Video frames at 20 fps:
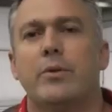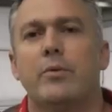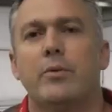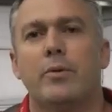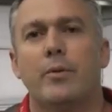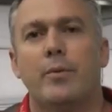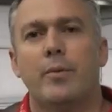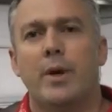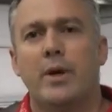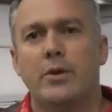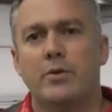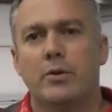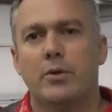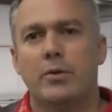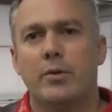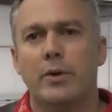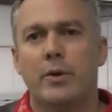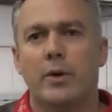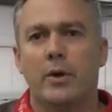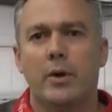so we want to make
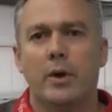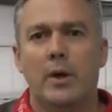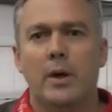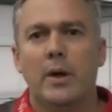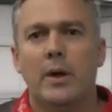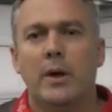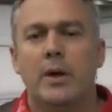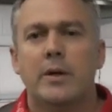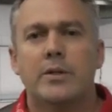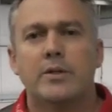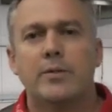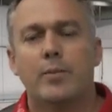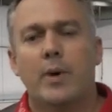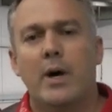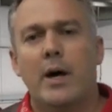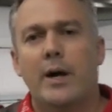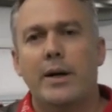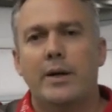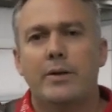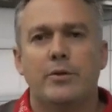sure we're not
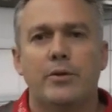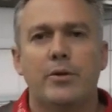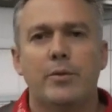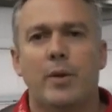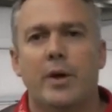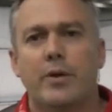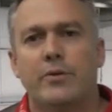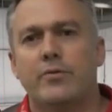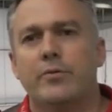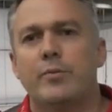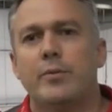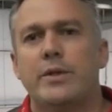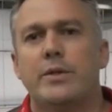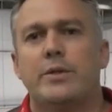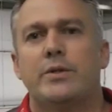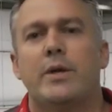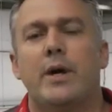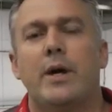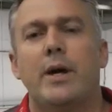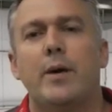departing too much from
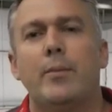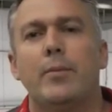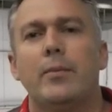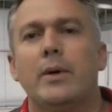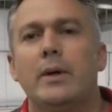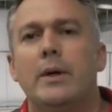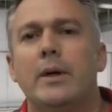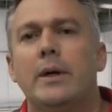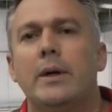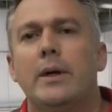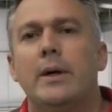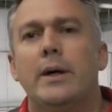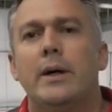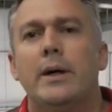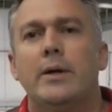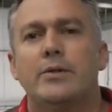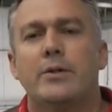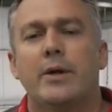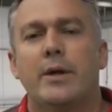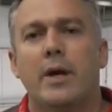his setup.
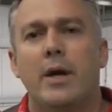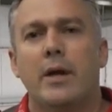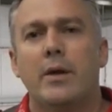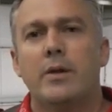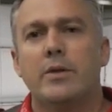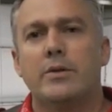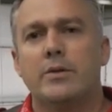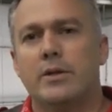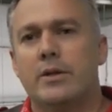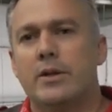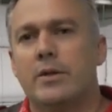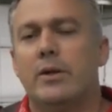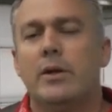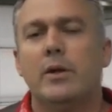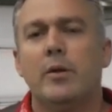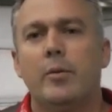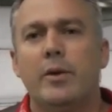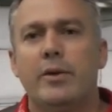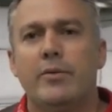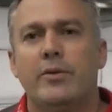So that it's a
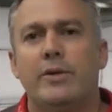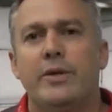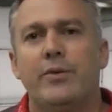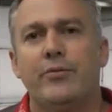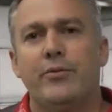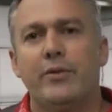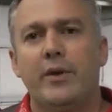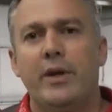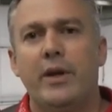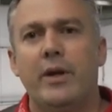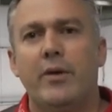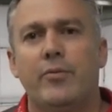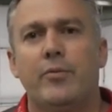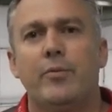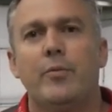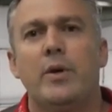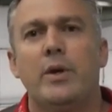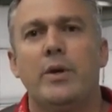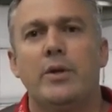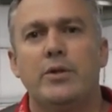little bit of a different year
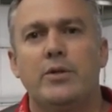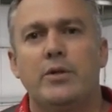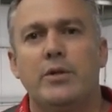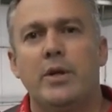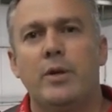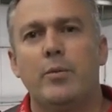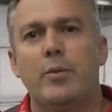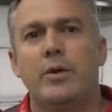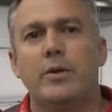for me this year